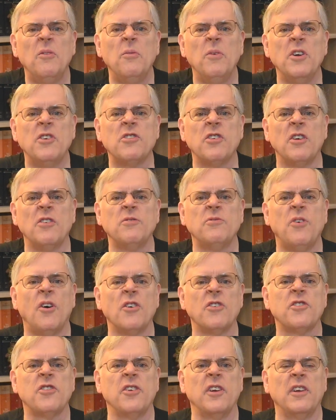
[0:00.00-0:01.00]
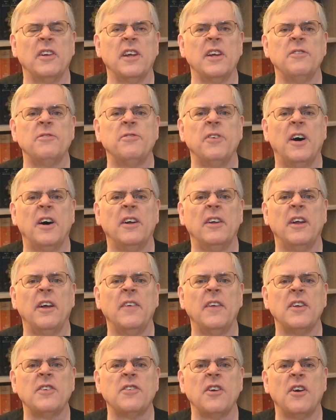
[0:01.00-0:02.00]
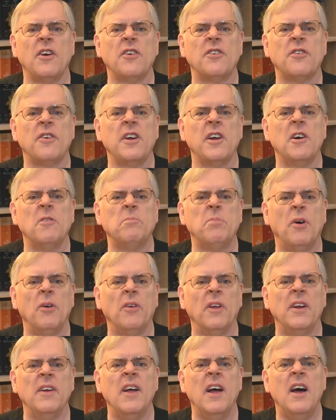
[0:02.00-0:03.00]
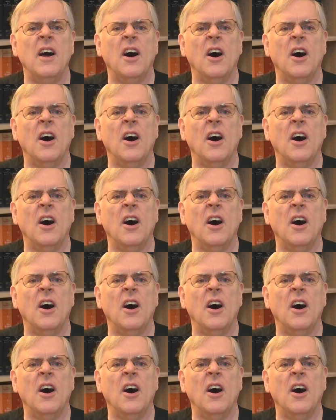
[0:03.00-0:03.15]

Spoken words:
which unfortunately fell on the territory of Poland.